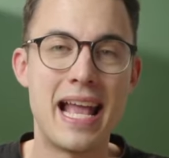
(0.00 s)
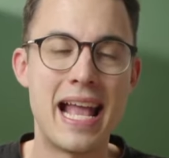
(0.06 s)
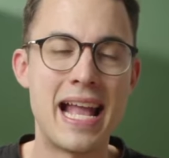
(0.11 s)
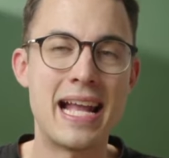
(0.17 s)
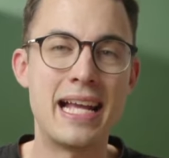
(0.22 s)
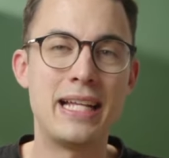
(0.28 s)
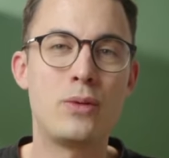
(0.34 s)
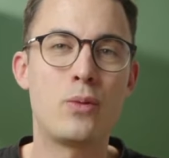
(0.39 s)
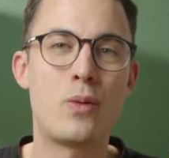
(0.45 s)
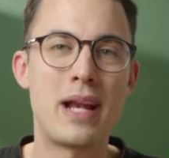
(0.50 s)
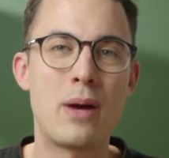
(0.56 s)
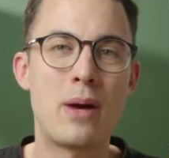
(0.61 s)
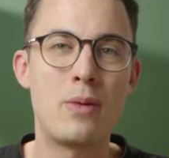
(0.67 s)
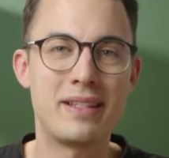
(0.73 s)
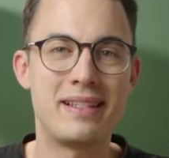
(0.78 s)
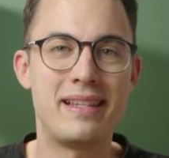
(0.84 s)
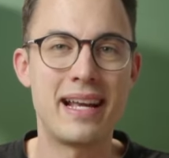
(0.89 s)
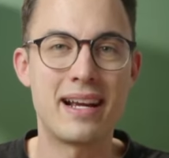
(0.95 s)
And when I
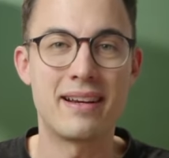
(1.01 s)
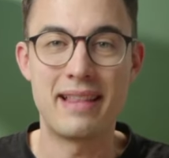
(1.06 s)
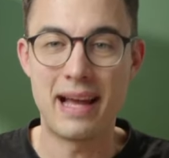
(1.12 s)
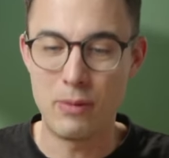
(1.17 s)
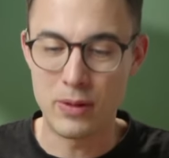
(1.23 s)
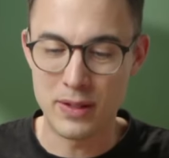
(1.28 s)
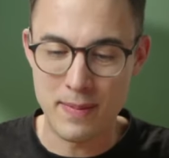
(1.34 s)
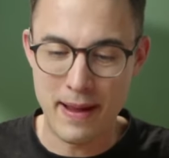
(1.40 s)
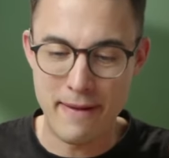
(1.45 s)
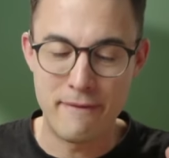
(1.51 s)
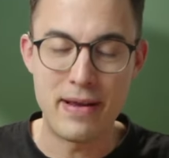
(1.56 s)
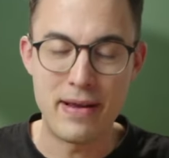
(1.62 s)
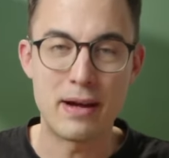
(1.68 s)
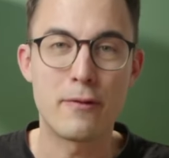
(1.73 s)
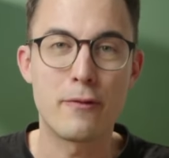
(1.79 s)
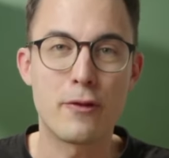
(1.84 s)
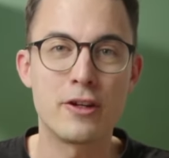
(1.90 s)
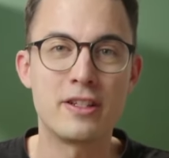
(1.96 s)
was there, that was my
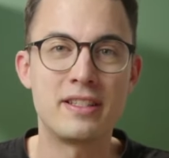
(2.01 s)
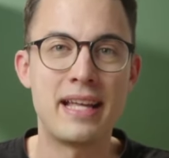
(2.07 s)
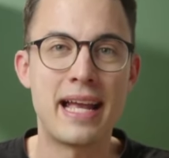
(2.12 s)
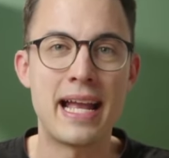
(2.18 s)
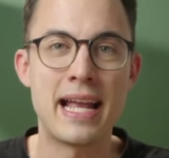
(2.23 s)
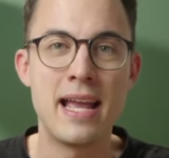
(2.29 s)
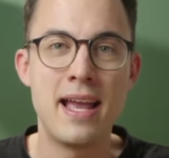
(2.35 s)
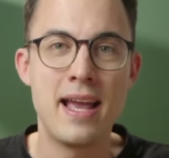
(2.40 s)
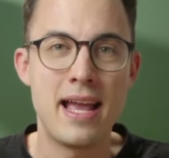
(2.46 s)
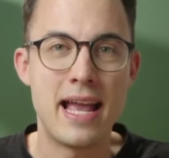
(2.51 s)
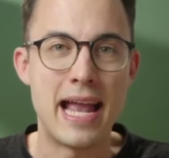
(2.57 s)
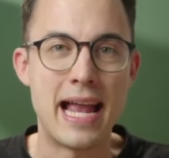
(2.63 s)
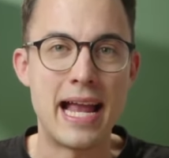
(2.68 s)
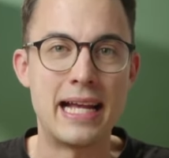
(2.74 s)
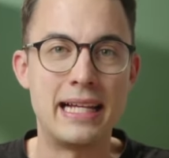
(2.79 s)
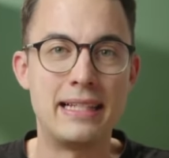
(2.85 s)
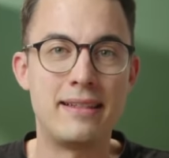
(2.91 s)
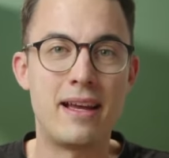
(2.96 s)
very first day.
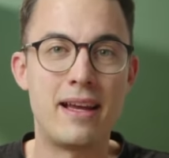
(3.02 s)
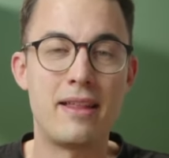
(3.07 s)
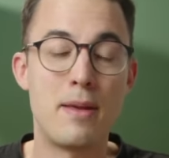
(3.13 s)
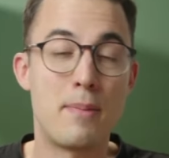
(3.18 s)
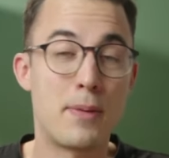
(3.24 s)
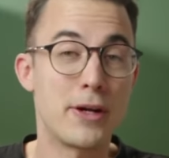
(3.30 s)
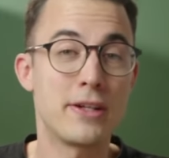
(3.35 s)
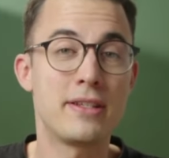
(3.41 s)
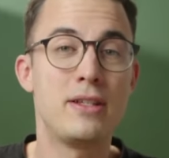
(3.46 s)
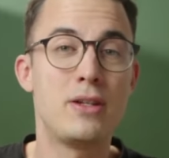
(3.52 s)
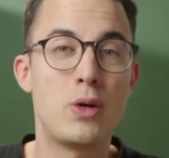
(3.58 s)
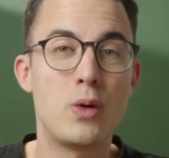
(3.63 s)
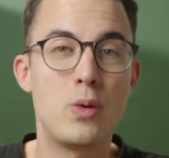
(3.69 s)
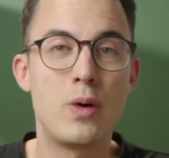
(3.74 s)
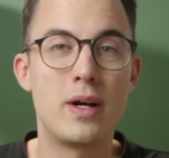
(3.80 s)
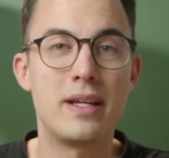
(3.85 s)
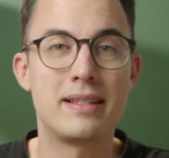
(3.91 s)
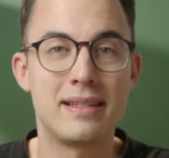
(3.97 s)
And uh, the person
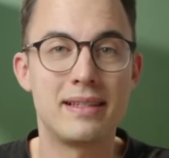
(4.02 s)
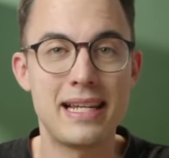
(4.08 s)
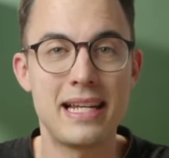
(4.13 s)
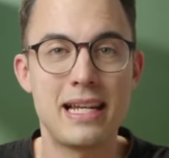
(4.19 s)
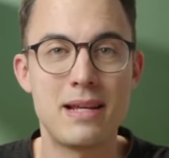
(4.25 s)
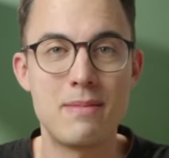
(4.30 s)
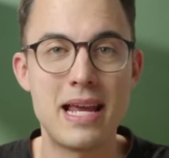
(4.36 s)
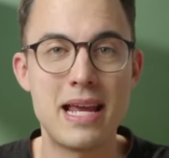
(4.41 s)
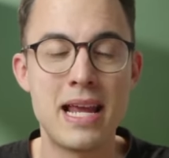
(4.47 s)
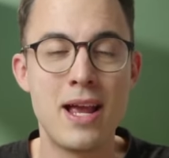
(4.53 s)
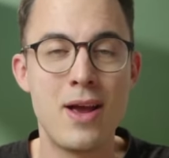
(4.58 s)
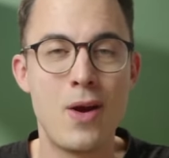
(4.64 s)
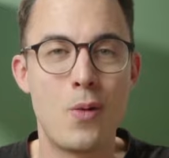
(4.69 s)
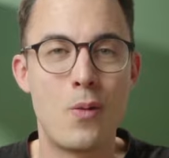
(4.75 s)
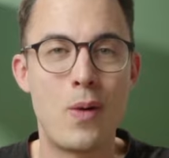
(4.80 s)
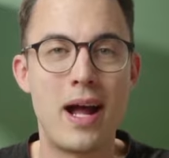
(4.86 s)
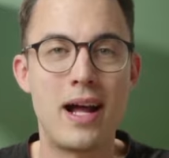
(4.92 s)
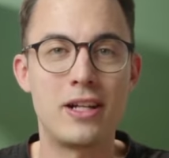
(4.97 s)
who was leading me,
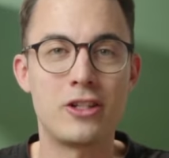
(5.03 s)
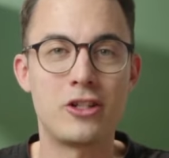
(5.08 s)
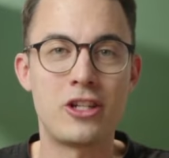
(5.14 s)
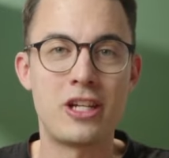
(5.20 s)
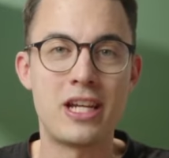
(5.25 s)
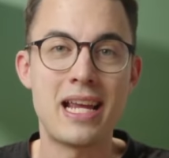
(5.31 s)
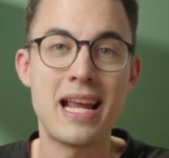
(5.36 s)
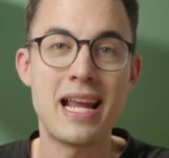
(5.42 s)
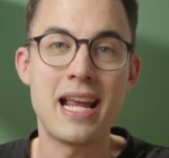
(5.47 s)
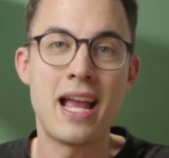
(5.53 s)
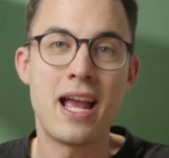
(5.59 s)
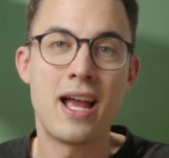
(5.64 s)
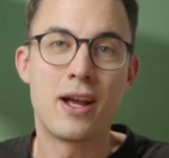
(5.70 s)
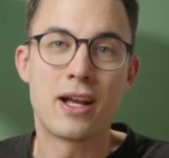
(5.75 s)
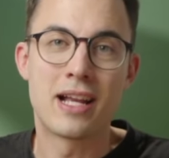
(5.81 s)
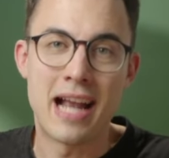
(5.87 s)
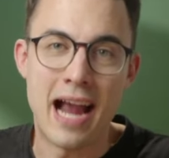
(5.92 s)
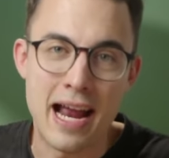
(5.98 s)
well, she
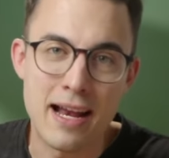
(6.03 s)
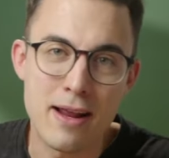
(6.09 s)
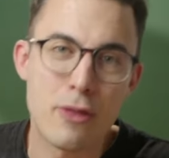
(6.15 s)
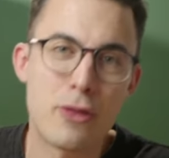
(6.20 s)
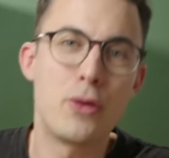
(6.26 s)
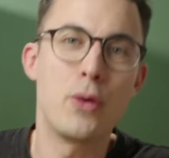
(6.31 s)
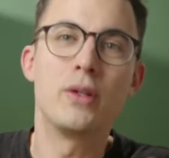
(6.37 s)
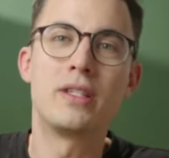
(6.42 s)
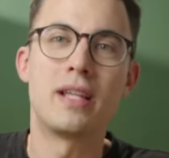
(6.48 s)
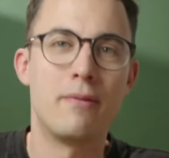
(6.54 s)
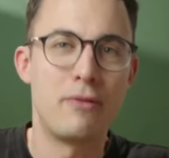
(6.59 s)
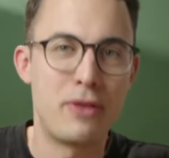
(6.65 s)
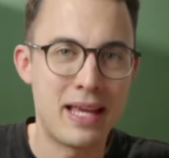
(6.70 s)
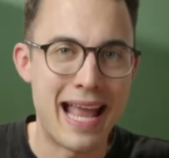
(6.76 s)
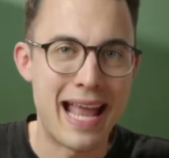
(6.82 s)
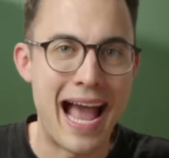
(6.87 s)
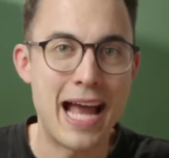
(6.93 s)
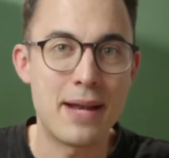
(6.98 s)
kind of threw
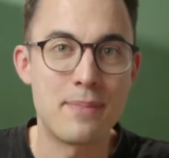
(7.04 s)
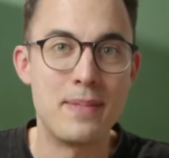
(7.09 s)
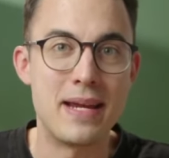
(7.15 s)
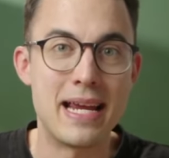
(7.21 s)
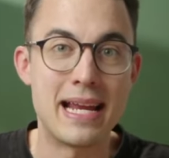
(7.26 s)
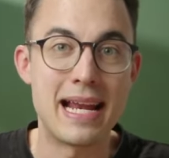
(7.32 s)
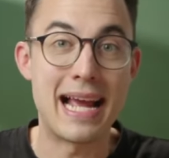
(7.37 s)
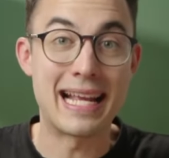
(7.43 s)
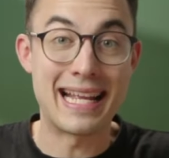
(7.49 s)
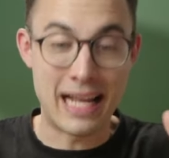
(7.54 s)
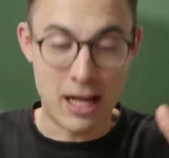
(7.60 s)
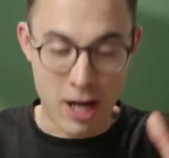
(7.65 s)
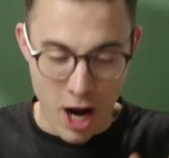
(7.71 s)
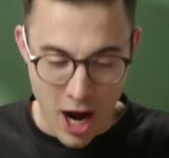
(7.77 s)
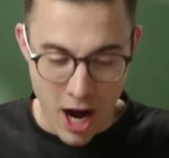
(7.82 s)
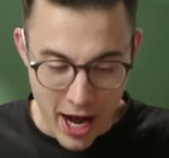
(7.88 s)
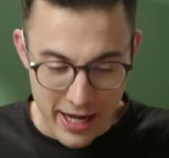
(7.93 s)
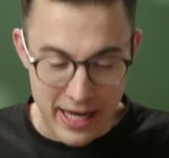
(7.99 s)
something at me and I
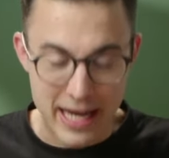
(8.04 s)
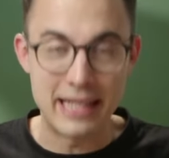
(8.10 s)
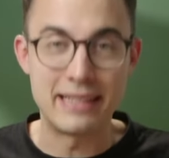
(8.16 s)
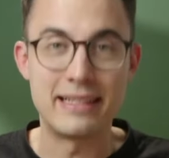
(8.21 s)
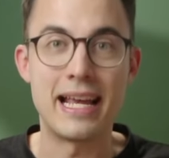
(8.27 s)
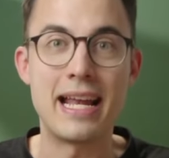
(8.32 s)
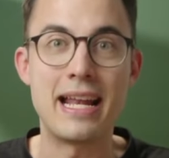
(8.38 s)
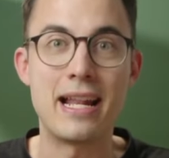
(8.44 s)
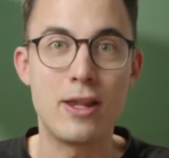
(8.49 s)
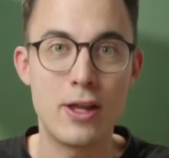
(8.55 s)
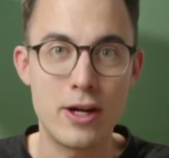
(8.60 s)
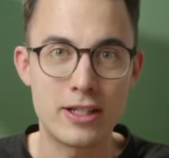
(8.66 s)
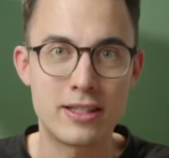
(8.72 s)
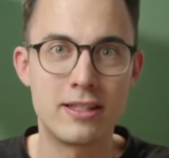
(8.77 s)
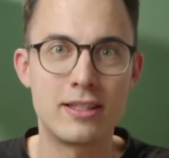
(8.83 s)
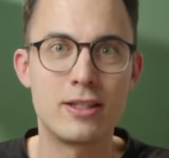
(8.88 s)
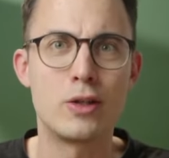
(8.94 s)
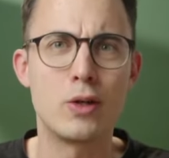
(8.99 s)
caught it and
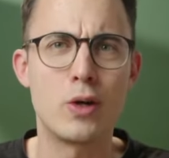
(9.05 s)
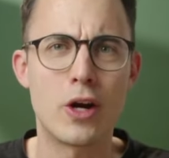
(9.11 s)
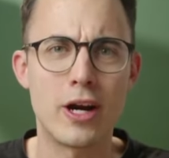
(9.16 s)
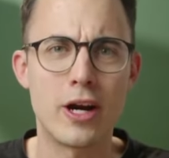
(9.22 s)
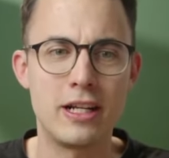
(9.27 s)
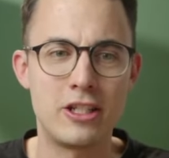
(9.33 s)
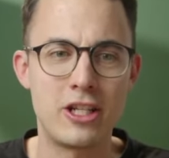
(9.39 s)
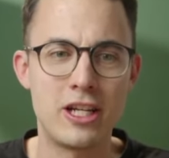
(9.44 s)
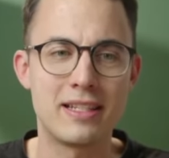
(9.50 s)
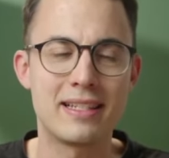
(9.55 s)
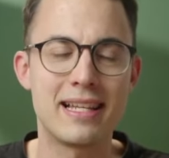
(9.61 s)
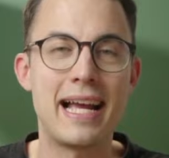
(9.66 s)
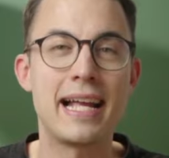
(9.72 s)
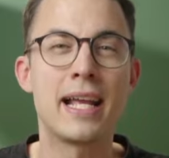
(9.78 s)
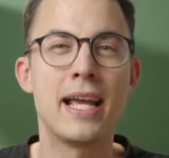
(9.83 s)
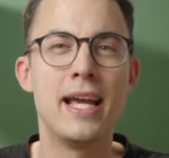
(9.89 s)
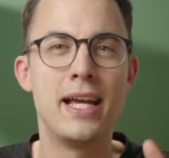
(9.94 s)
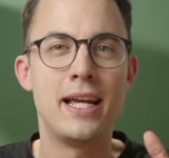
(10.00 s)
looked to her and she's
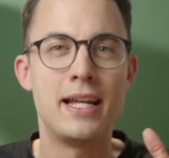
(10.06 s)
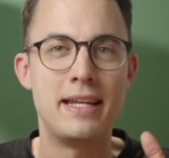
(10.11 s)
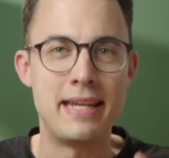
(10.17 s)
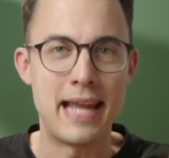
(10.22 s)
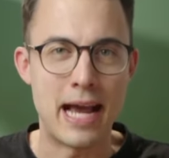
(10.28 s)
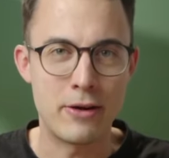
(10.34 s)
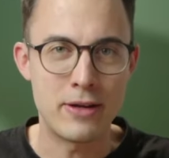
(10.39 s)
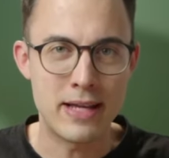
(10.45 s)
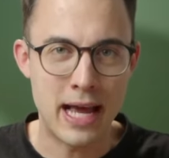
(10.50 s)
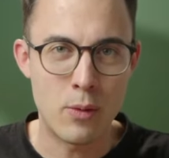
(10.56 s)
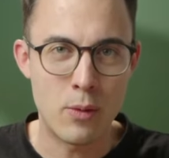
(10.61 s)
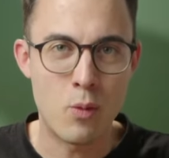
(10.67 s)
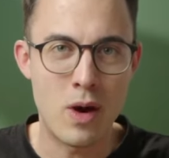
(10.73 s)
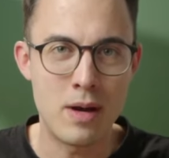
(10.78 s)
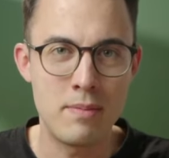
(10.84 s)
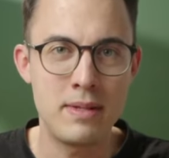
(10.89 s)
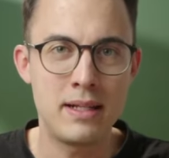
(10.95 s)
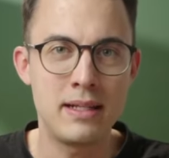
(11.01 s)
like, now you got
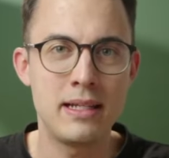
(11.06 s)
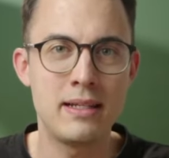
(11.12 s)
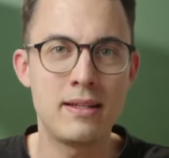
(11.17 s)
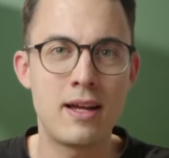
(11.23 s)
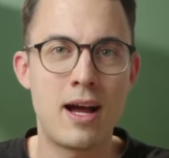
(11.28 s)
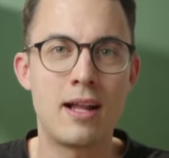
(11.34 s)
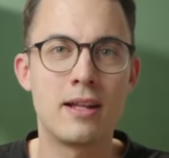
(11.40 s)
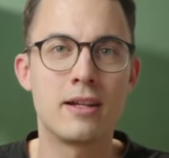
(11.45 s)
$1 million